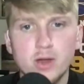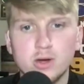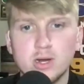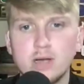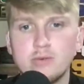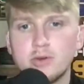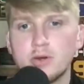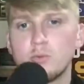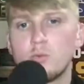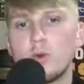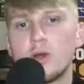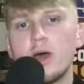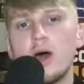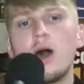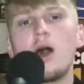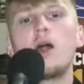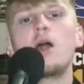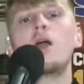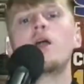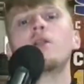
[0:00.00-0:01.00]
They are covered in
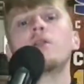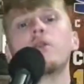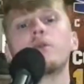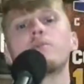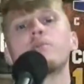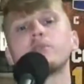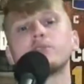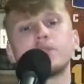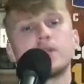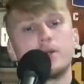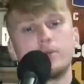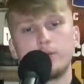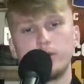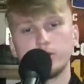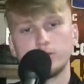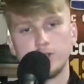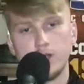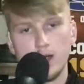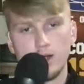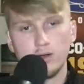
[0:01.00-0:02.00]
one hundred
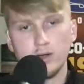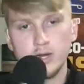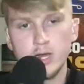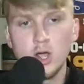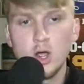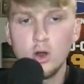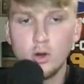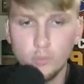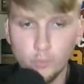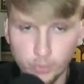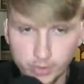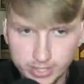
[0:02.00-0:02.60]
percent real chocolate,